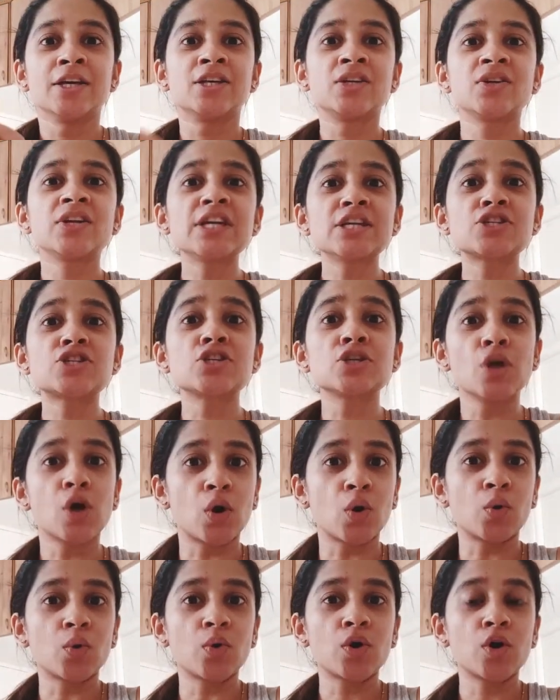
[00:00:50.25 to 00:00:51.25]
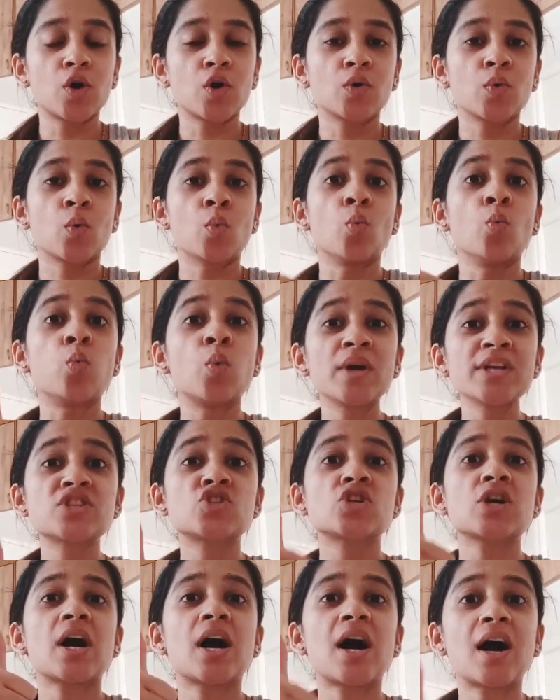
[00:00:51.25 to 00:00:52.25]
you need to know
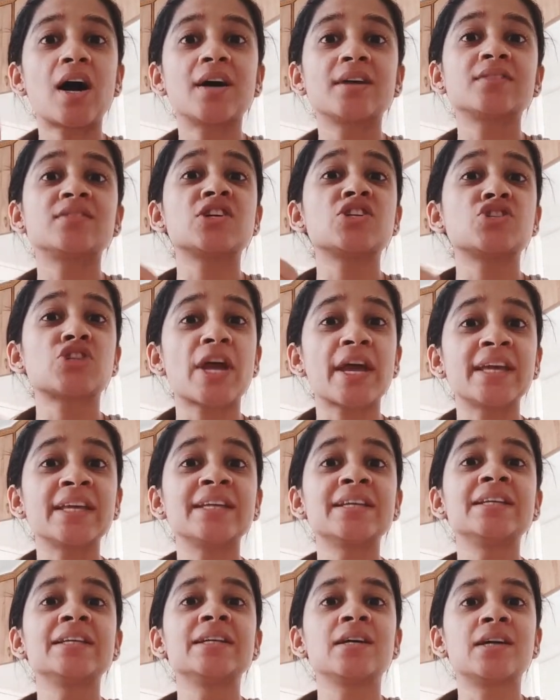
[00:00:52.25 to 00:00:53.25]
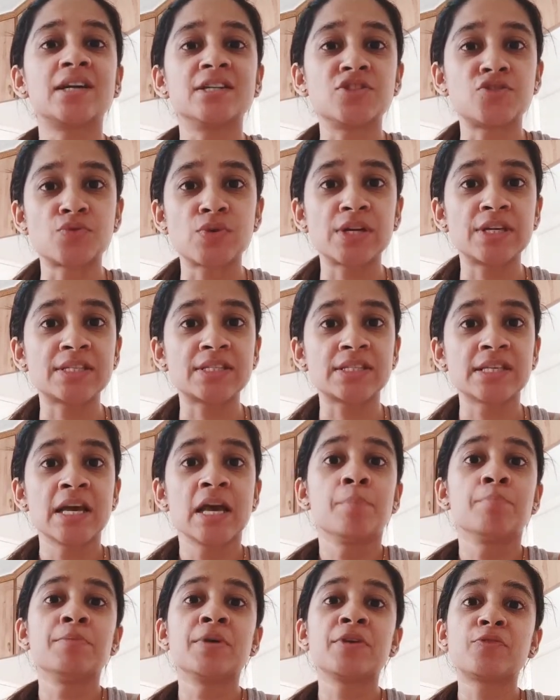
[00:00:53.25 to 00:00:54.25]
which are the Schengen countries.
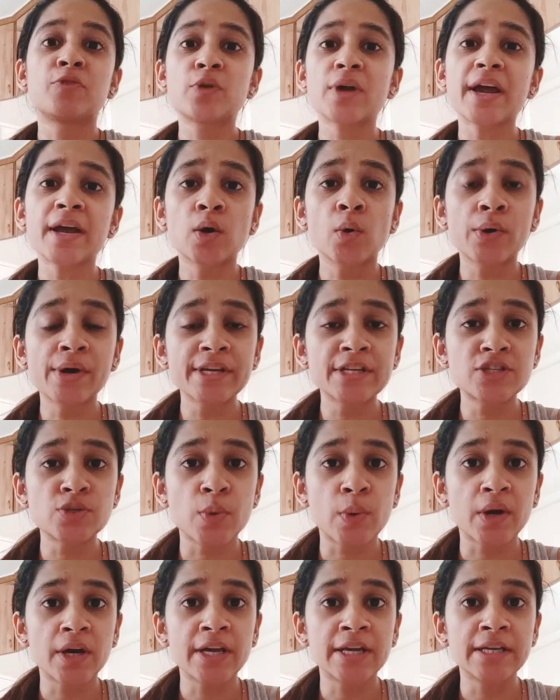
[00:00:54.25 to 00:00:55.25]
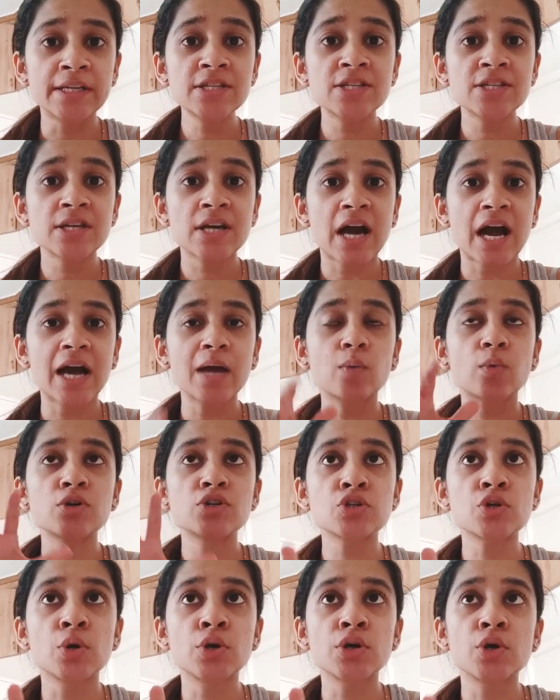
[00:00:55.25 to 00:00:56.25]
Before I go into it, I
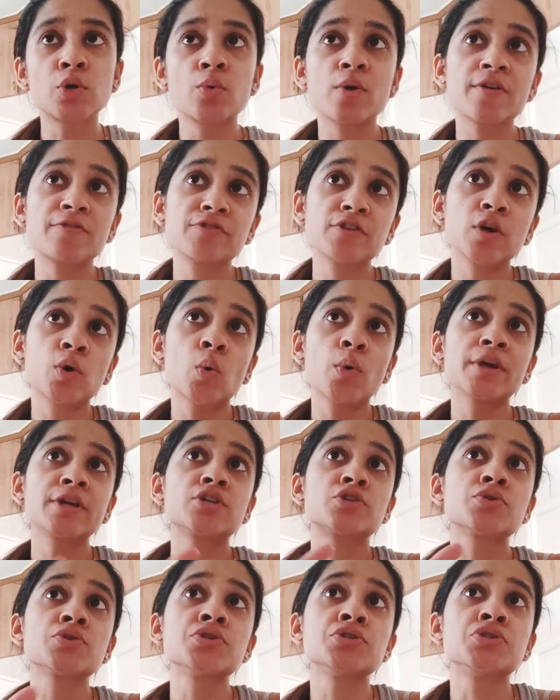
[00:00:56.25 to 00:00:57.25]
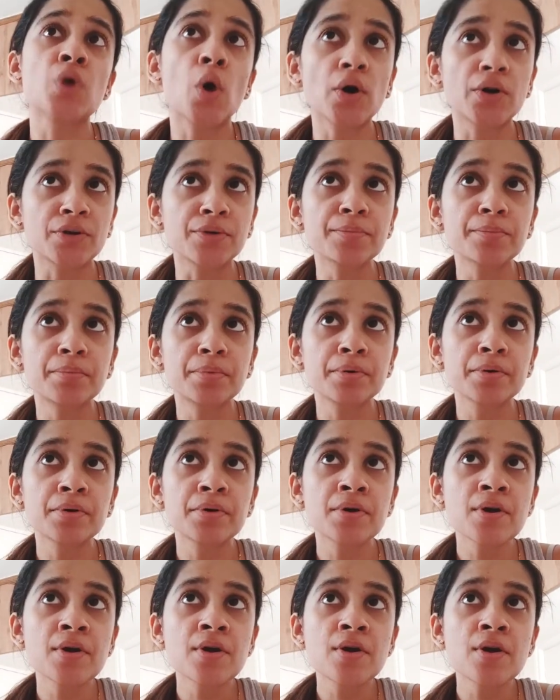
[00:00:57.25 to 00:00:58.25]
want to know you, if you're going to Europe,
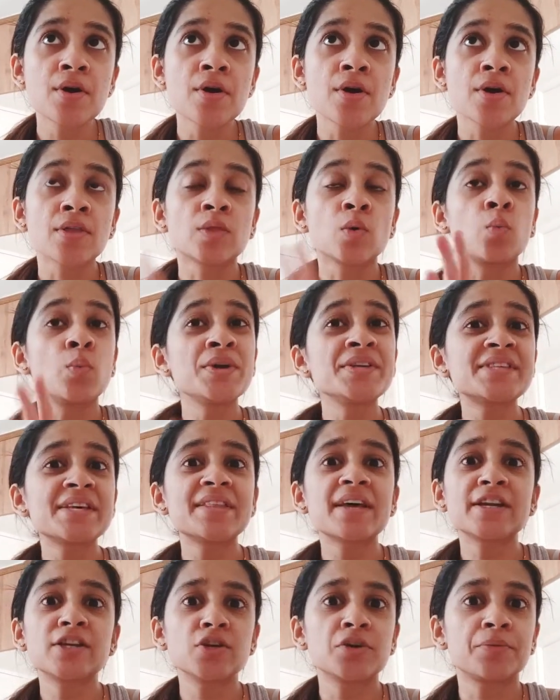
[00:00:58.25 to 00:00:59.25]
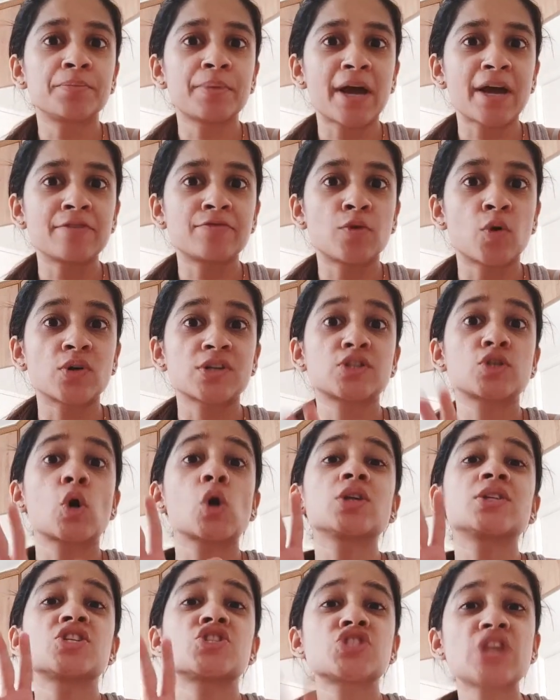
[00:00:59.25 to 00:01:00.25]
the visa that you apply for is
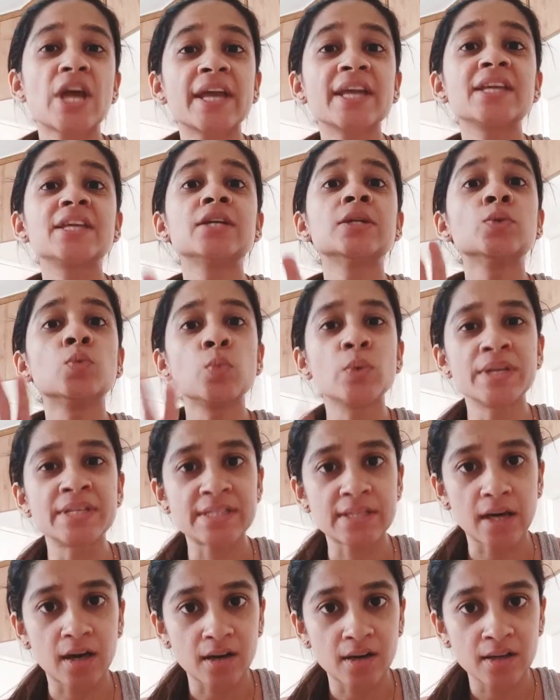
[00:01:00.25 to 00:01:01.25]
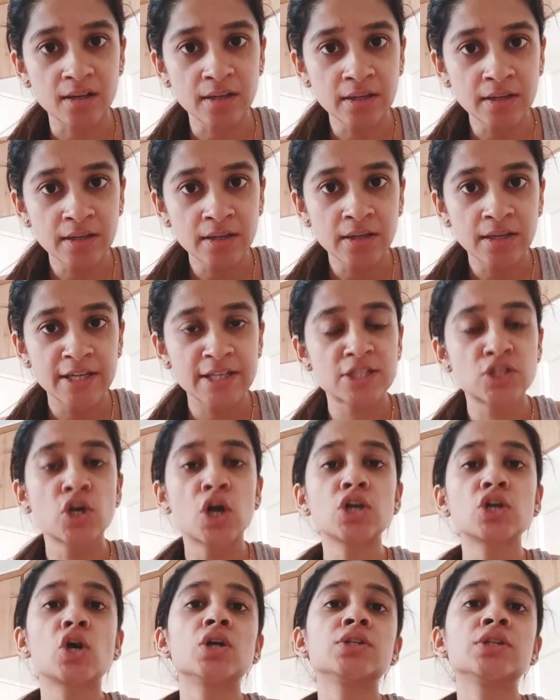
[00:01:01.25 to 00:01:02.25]
called the Schengen Visa. It's
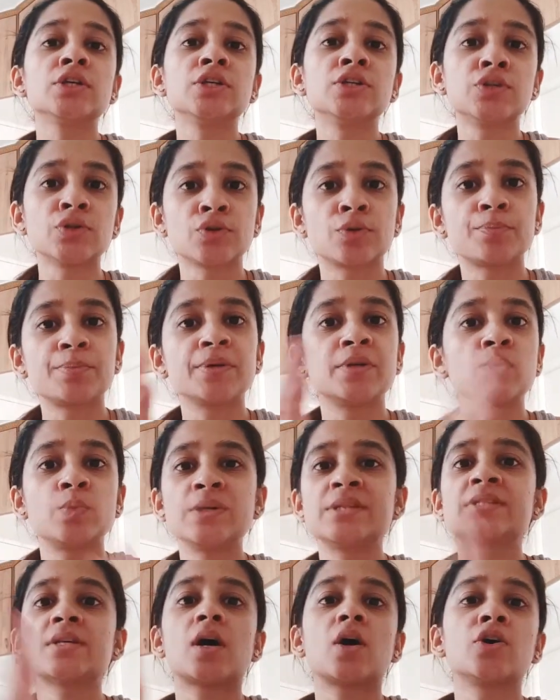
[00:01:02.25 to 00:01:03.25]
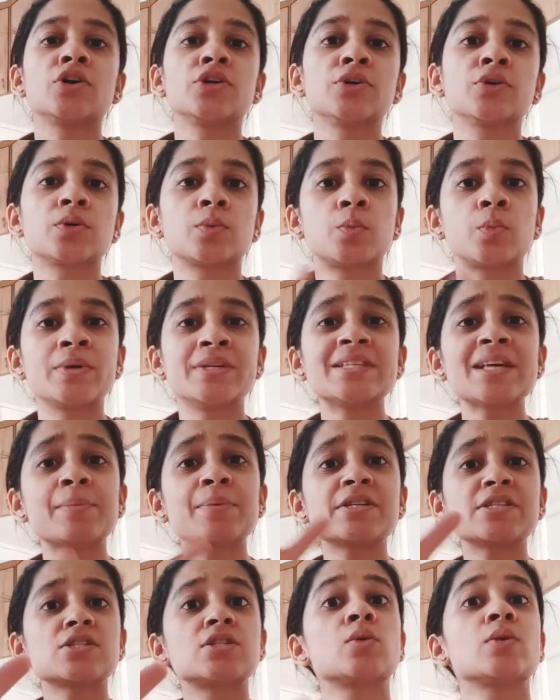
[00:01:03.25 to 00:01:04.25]
not called the European visa or Europe visa,
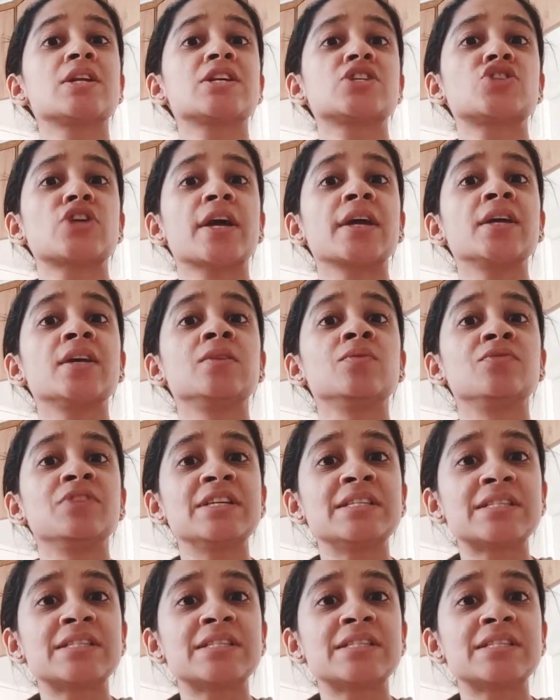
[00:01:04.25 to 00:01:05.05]
but it's known as Schengen